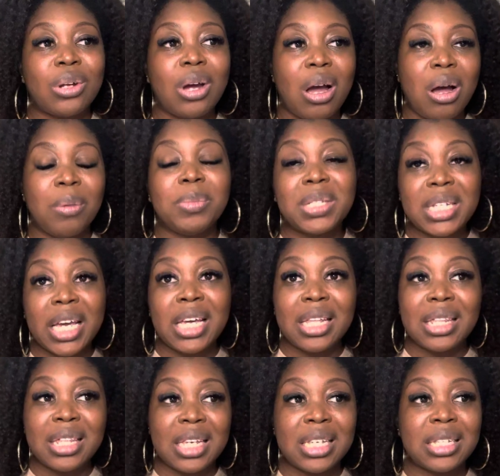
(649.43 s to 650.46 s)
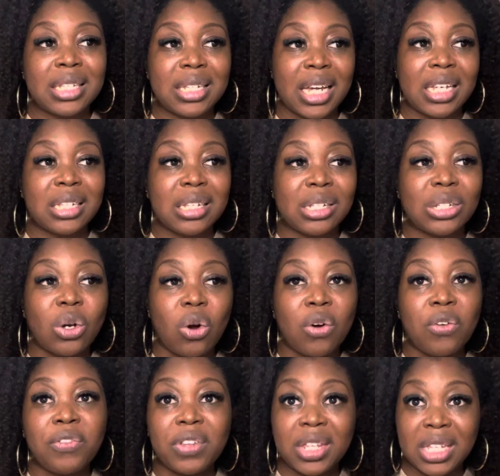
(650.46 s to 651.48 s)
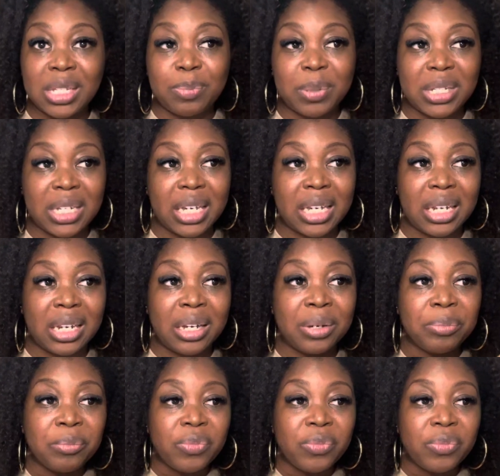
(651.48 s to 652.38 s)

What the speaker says: to update this status of this particular